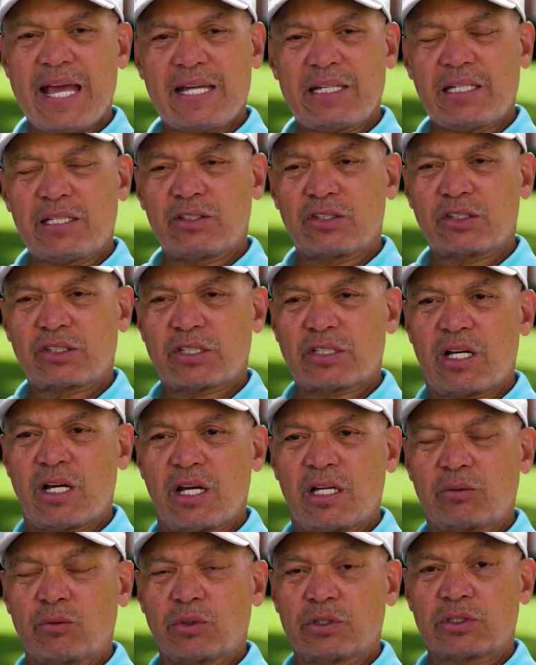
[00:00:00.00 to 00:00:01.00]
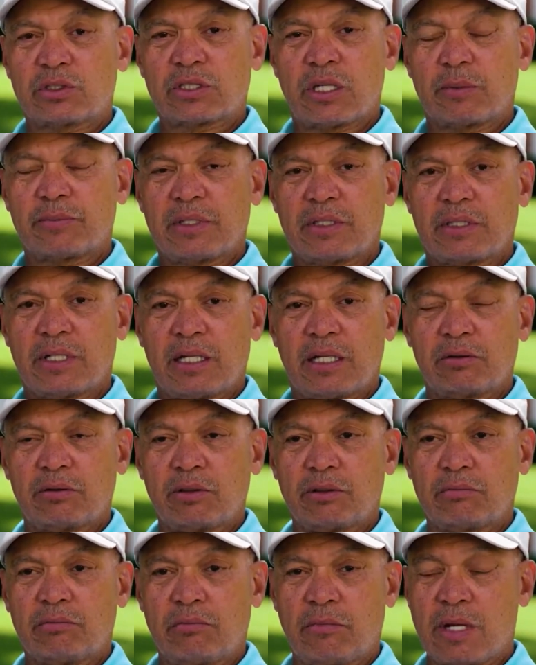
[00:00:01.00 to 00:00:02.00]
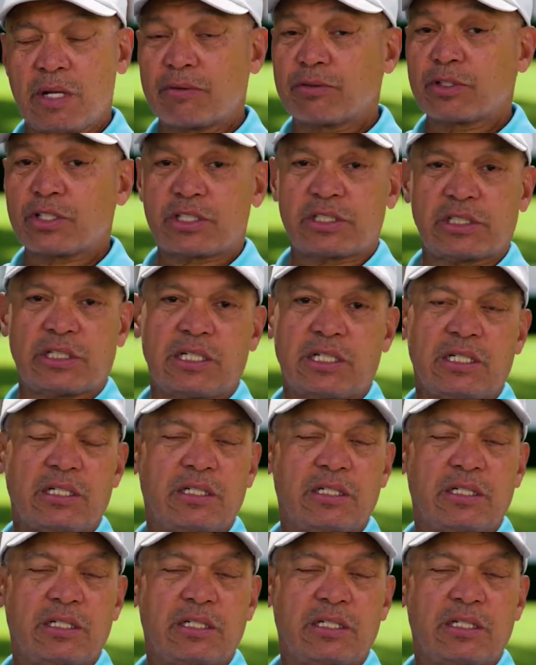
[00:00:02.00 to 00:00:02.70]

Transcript: and son was something that you'd never seen.